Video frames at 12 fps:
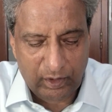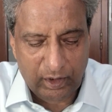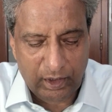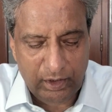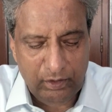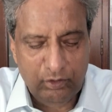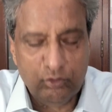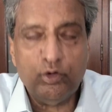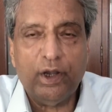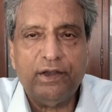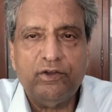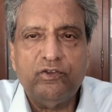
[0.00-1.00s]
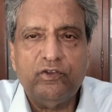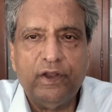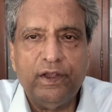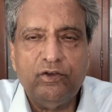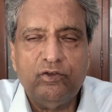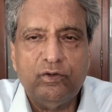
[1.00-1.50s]
In the United
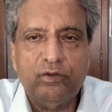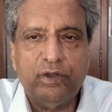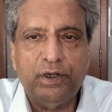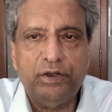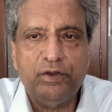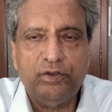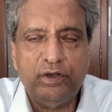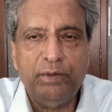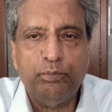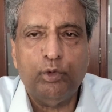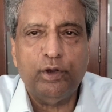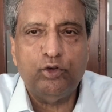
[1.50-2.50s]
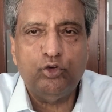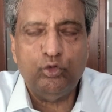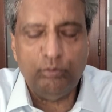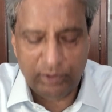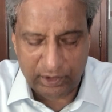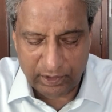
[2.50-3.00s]
States,
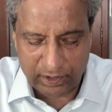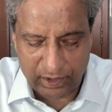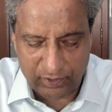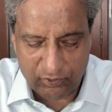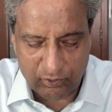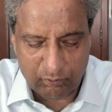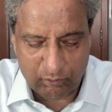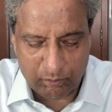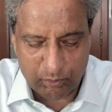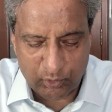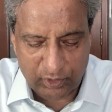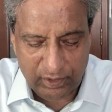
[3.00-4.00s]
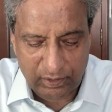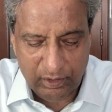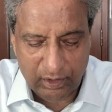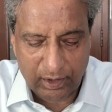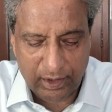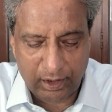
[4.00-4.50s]
33.2 billion cases are reported,
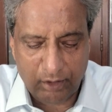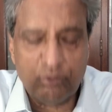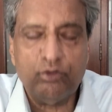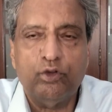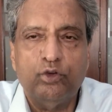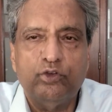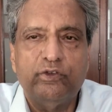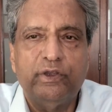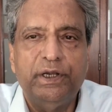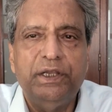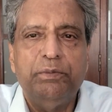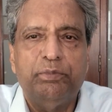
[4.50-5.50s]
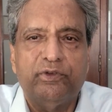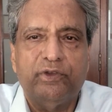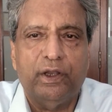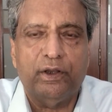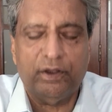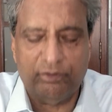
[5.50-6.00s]
and out of those,
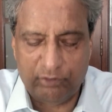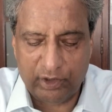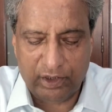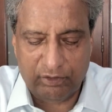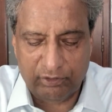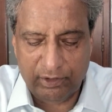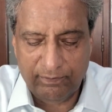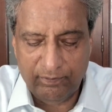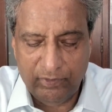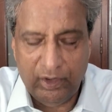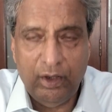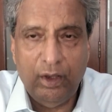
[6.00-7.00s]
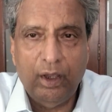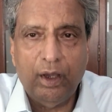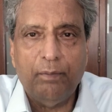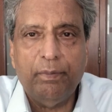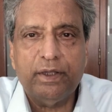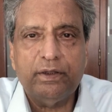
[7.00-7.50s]
30% have recovered.
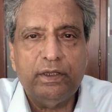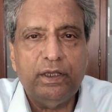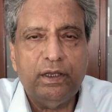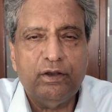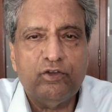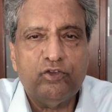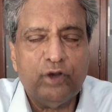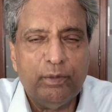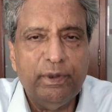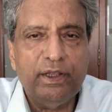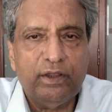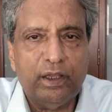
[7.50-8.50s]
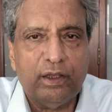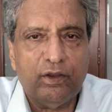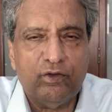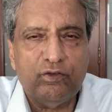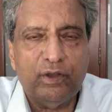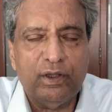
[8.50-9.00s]
But the disturbing thing
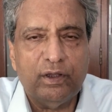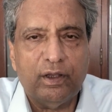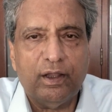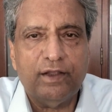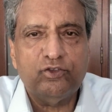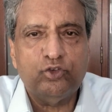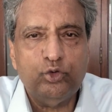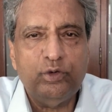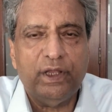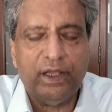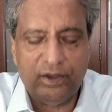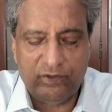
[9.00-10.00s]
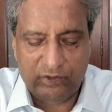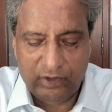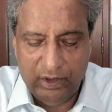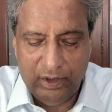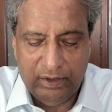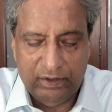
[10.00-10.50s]
is that in the last 2 days,
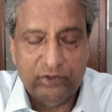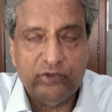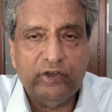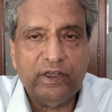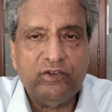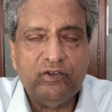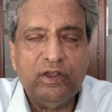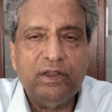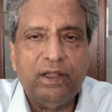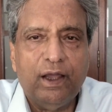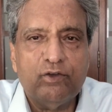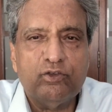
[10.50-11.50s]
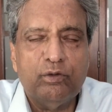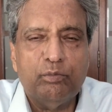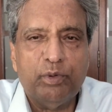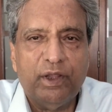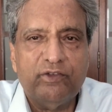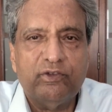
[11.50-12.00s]
60,000
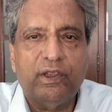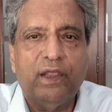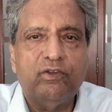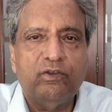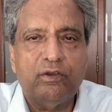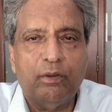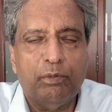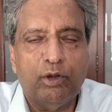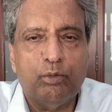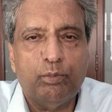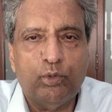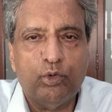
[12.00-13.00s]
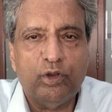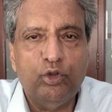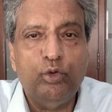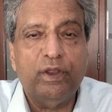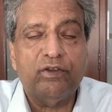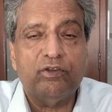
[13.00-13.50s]
plus cases have been reported,
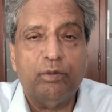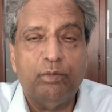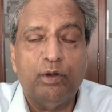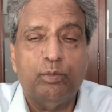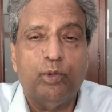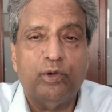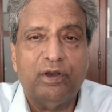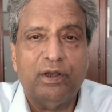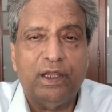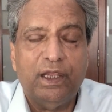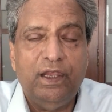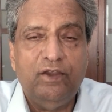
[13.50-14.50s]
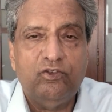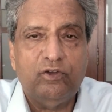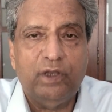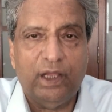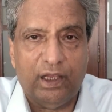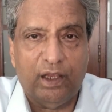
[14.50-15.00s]
new cases have been reported
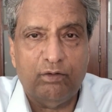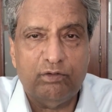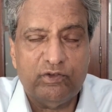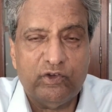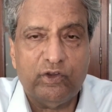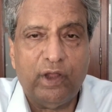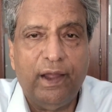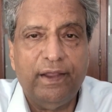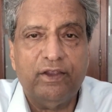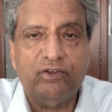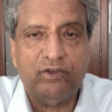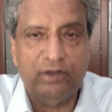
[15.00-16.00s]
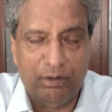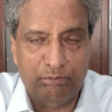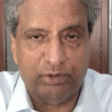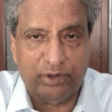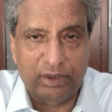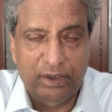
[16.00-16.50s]
each day, which is the highest
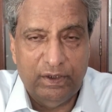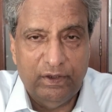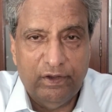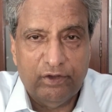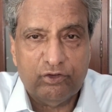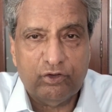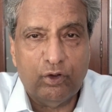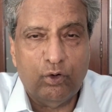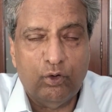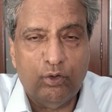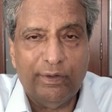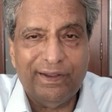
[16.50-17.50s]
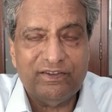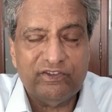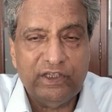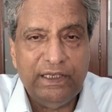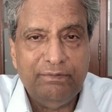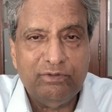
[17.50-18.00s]
number. So it
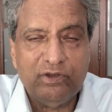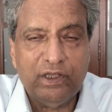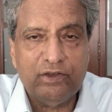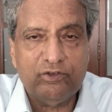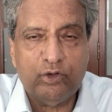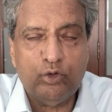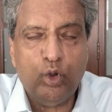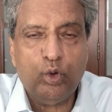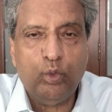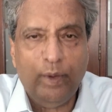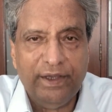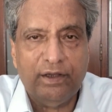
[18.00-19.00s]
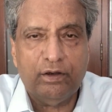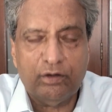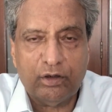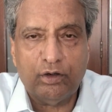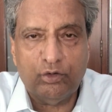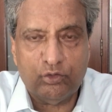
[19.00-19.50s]
seems things are not quite
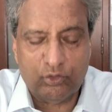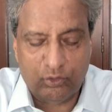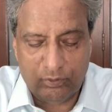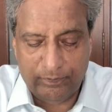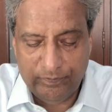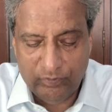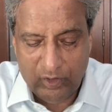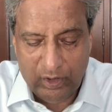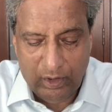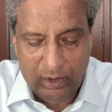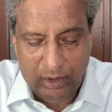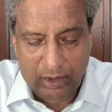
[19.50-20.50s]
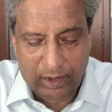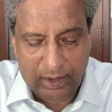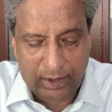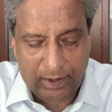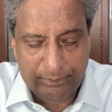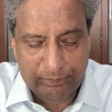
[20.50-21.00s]
under control.
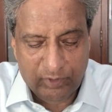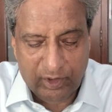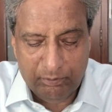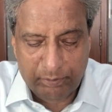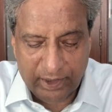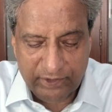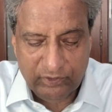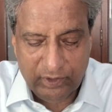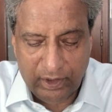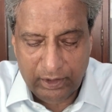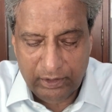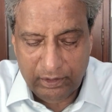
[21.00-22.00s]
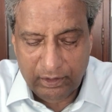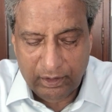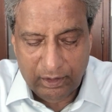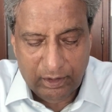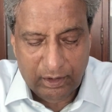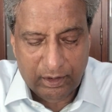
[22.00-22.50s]
In Pakistan,
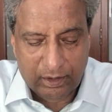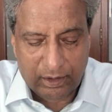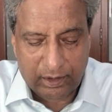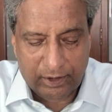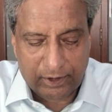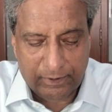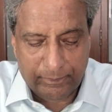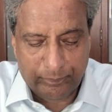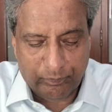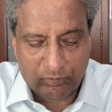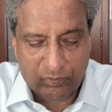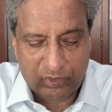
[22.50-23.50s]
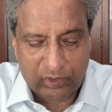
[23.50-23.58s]
from